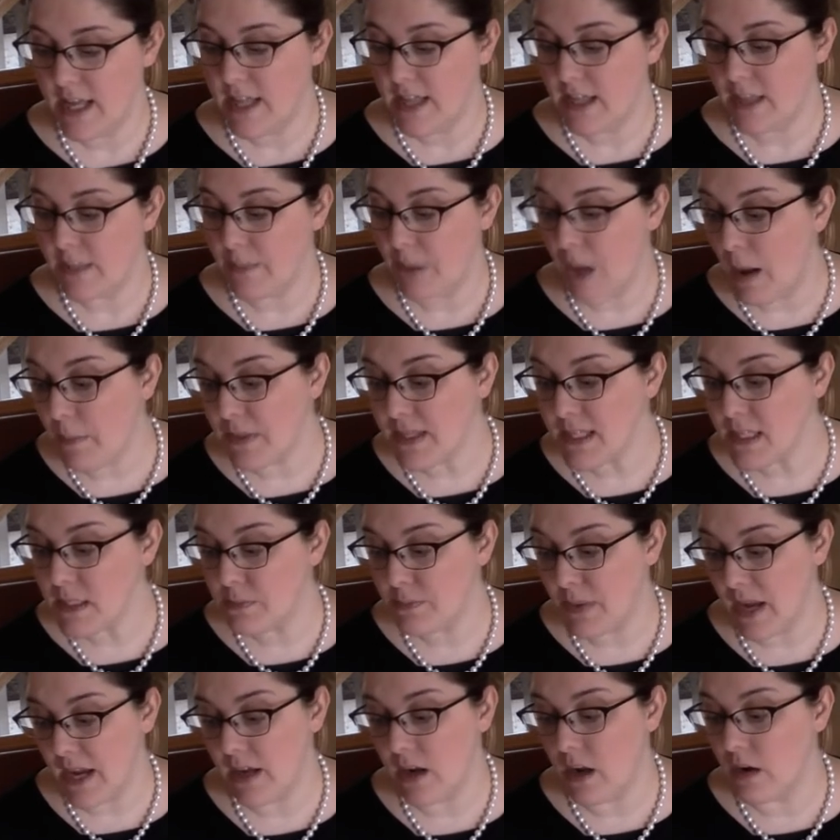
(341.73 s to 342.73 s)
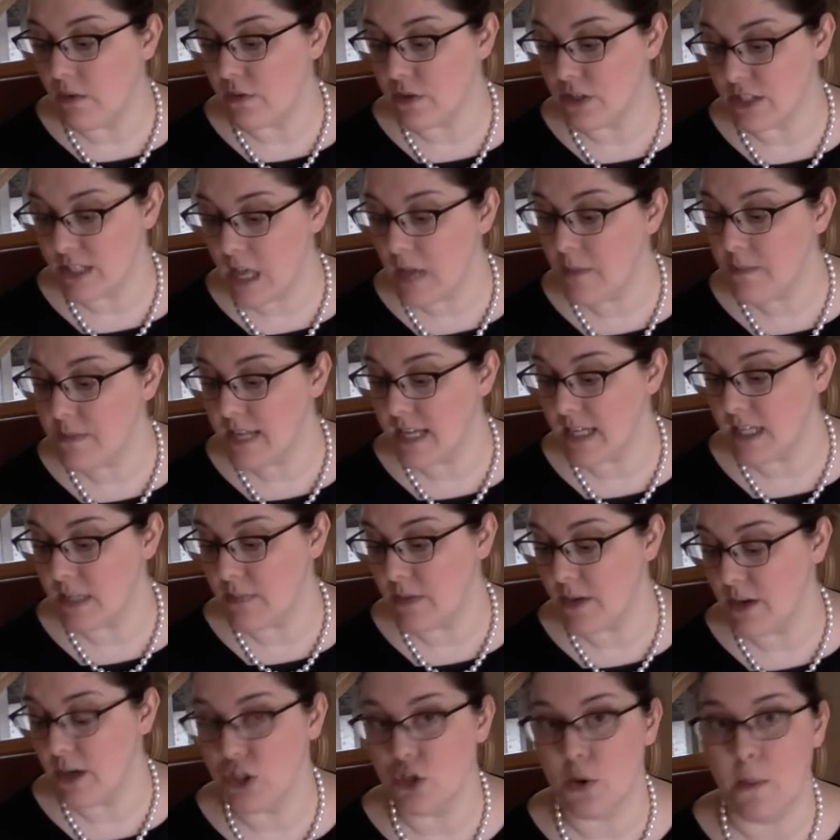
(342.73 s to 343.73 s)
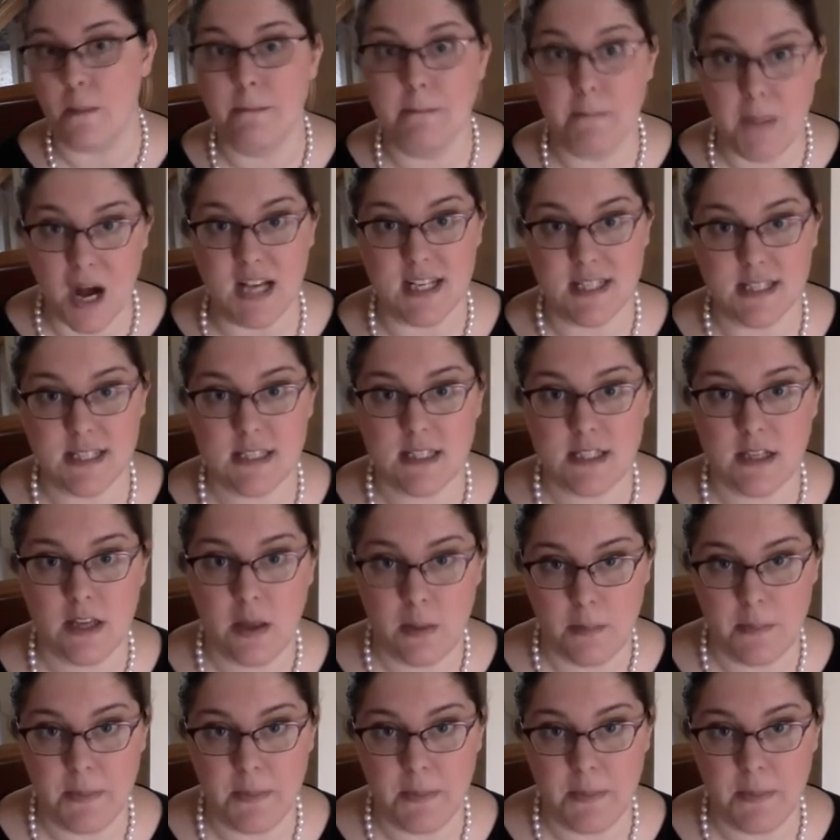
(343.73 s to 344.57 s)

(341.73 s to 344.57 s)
the public debate over same-sex marriage must